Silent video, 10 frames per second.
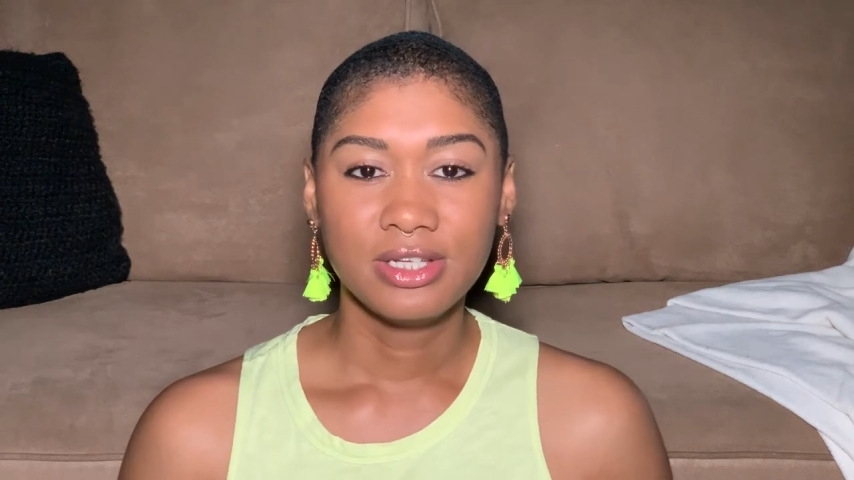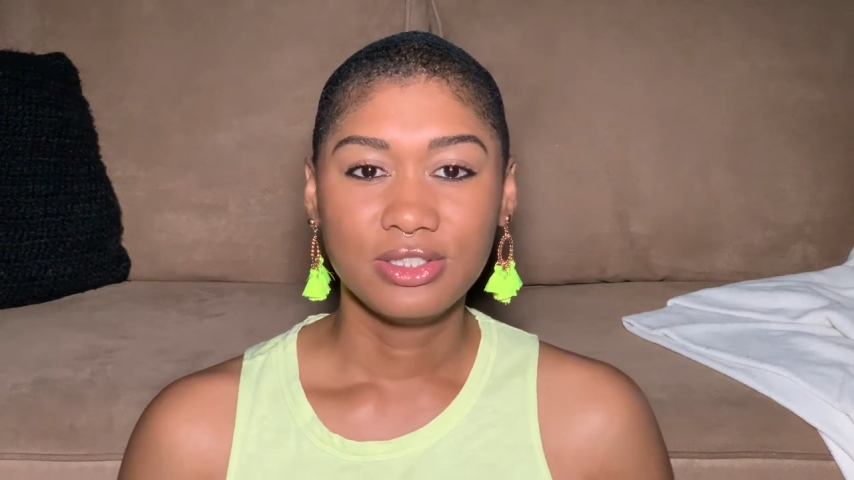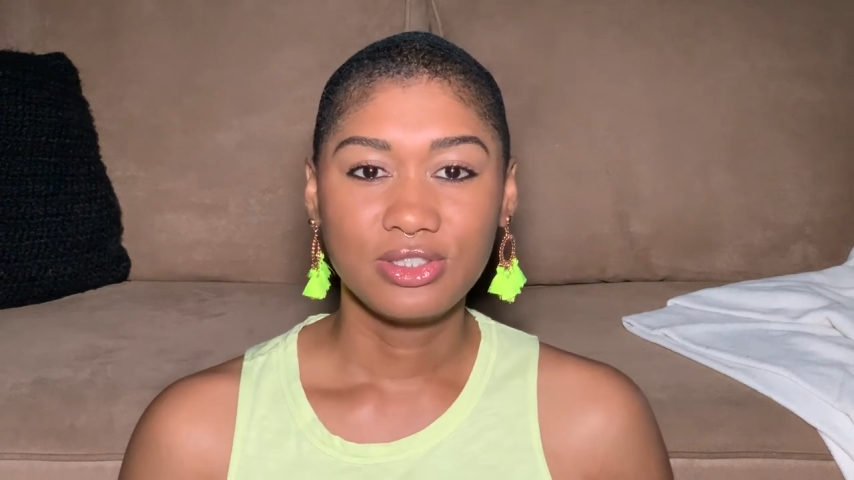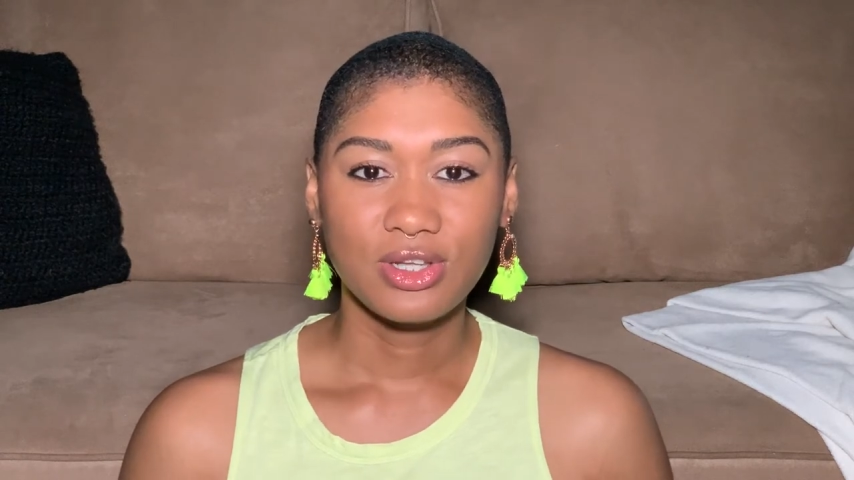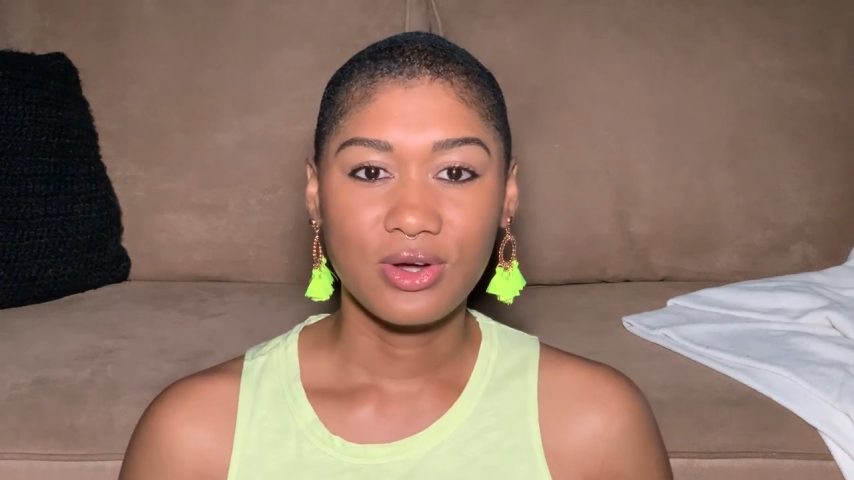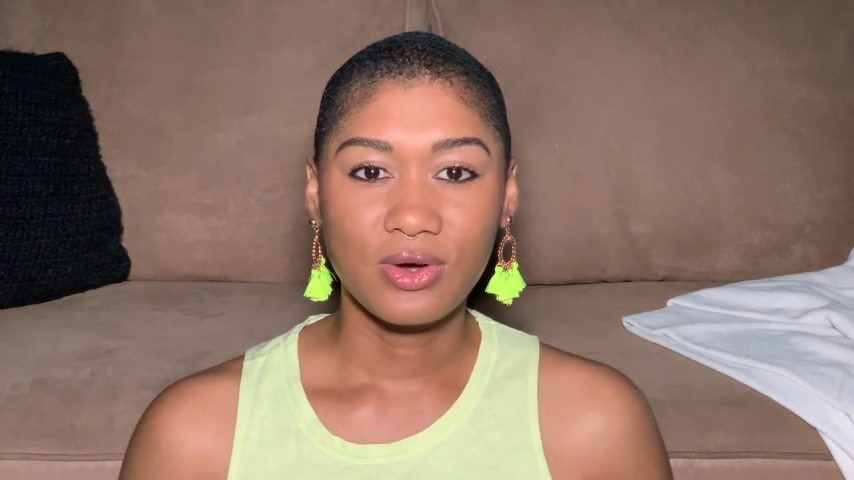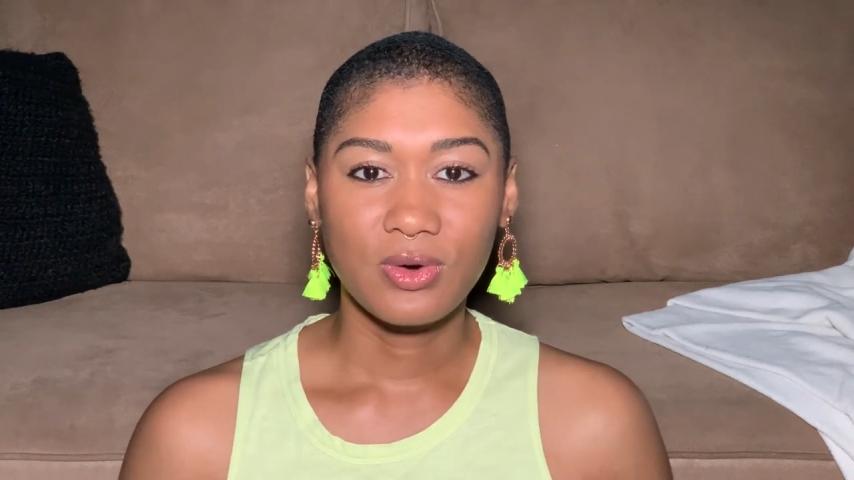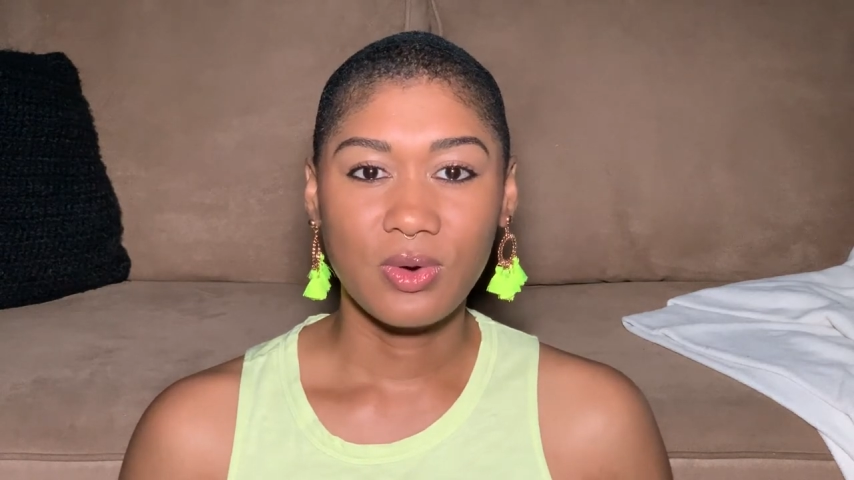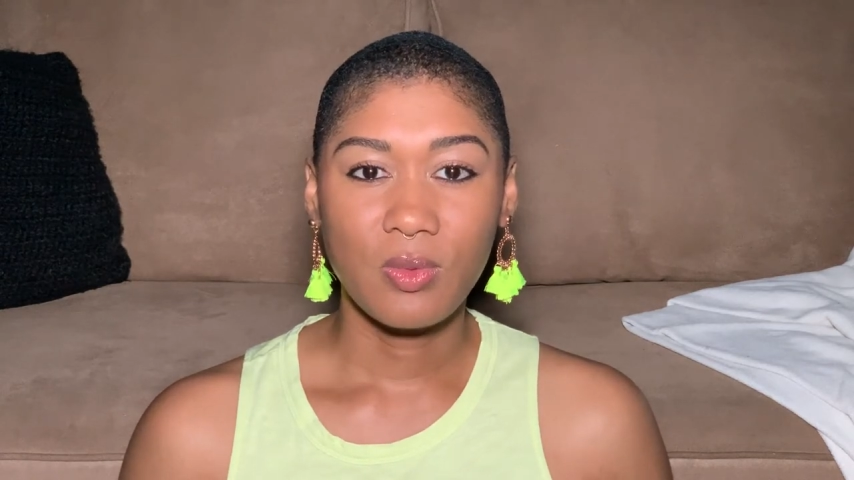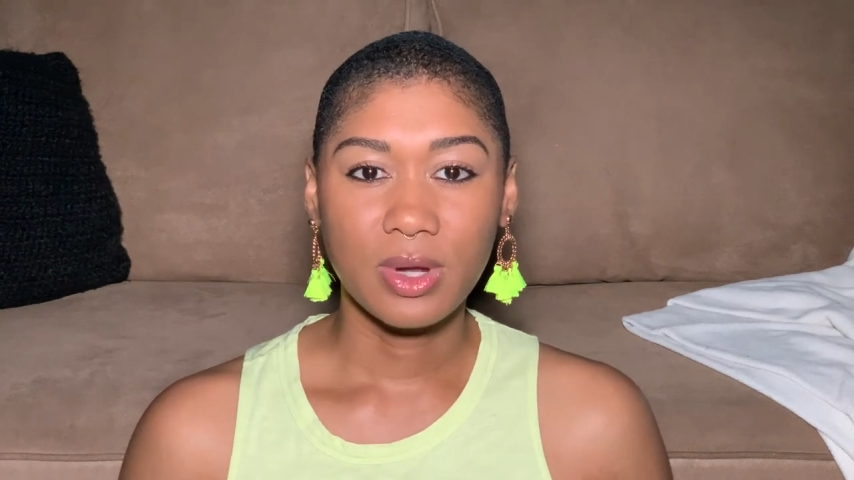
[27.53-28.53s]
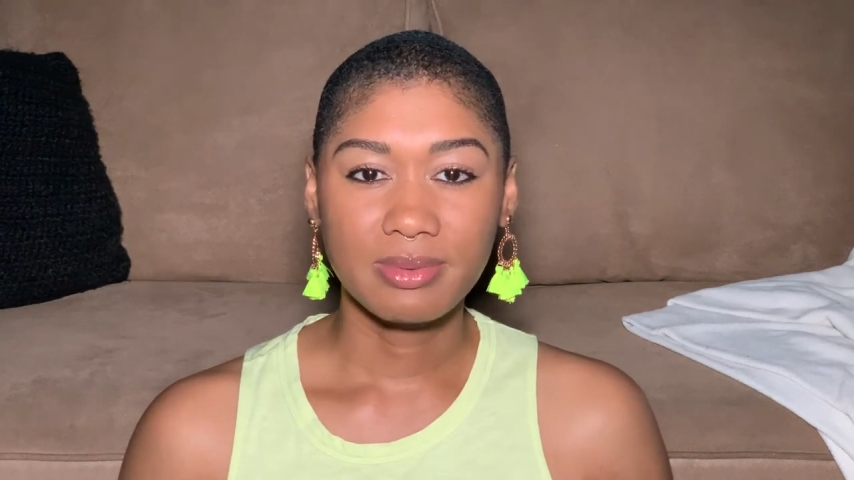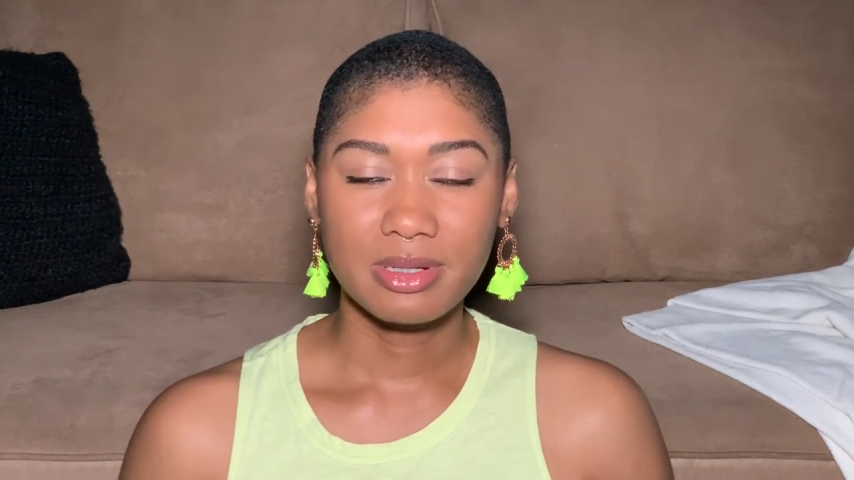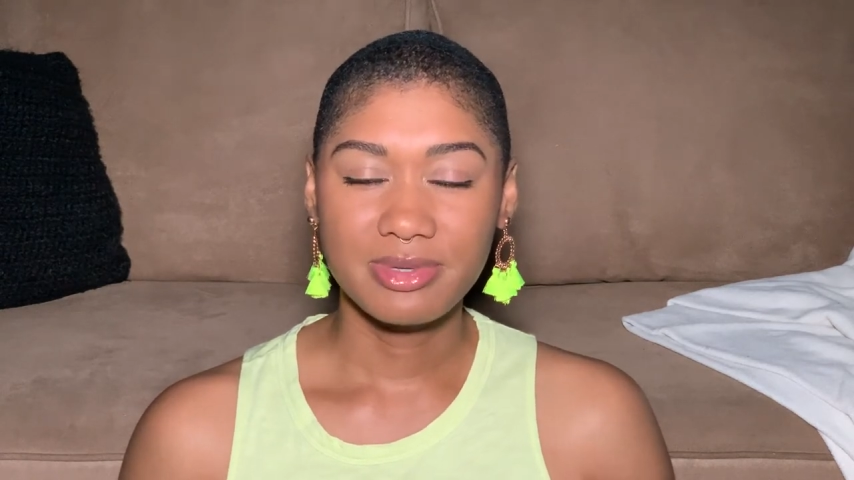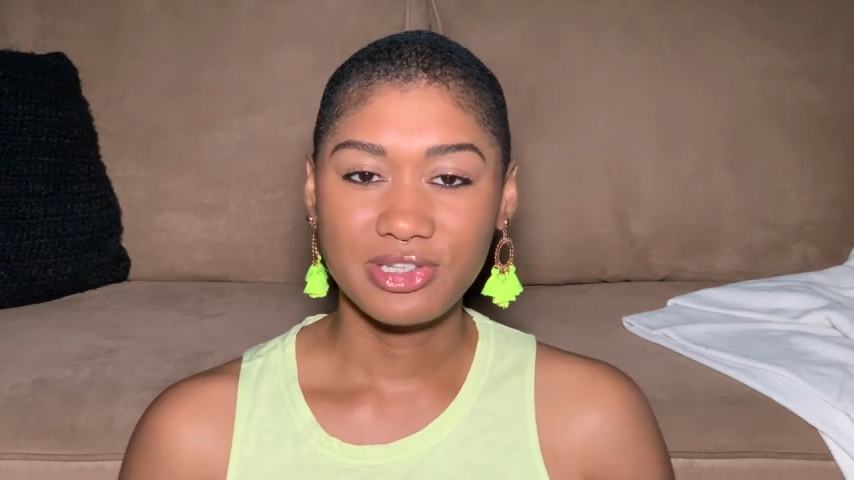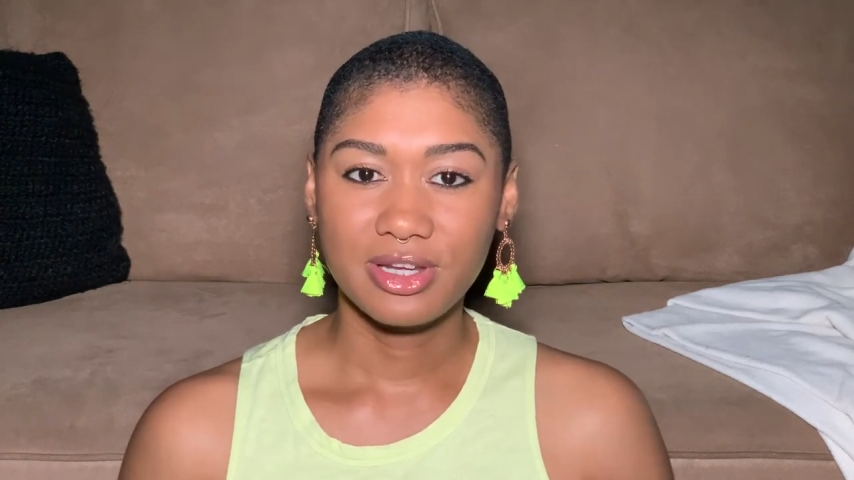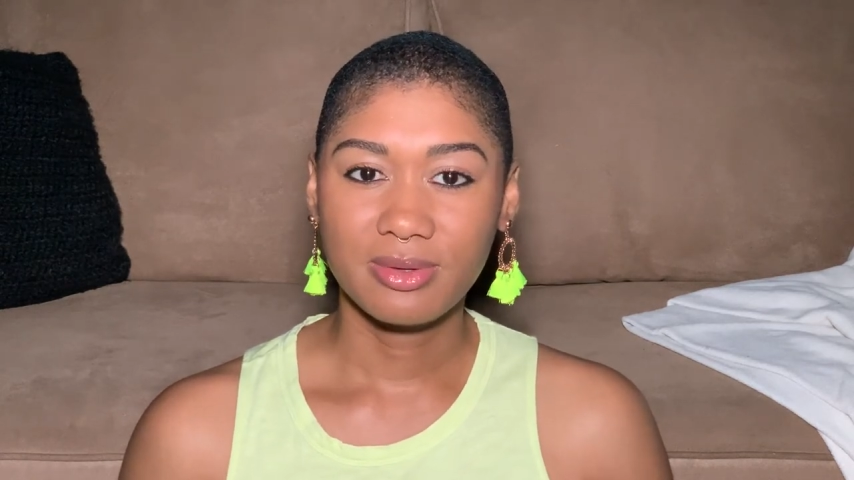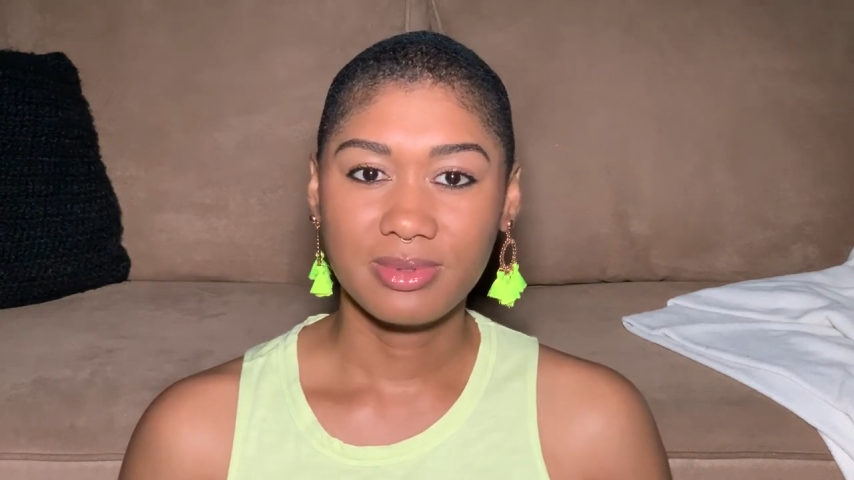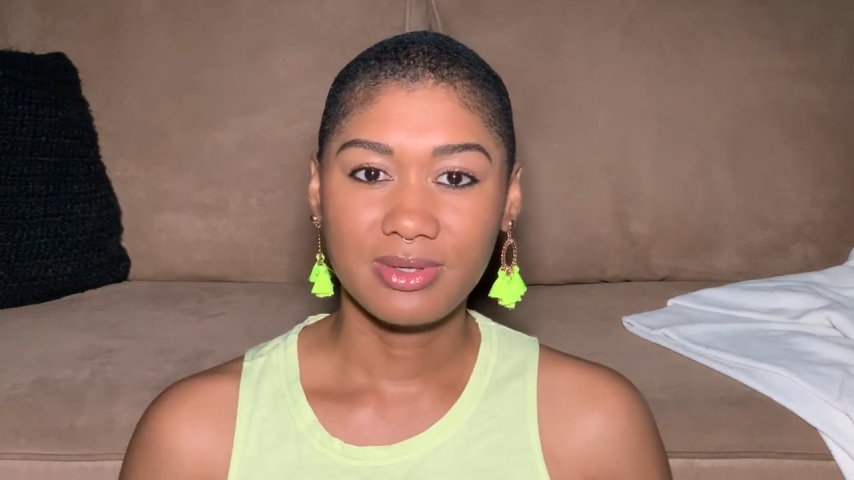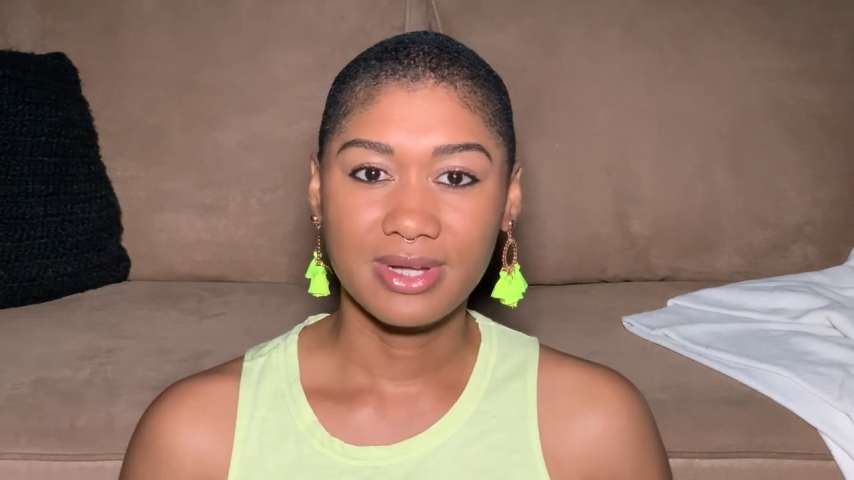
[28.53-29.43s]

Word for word: So what I'm going to be sharing with you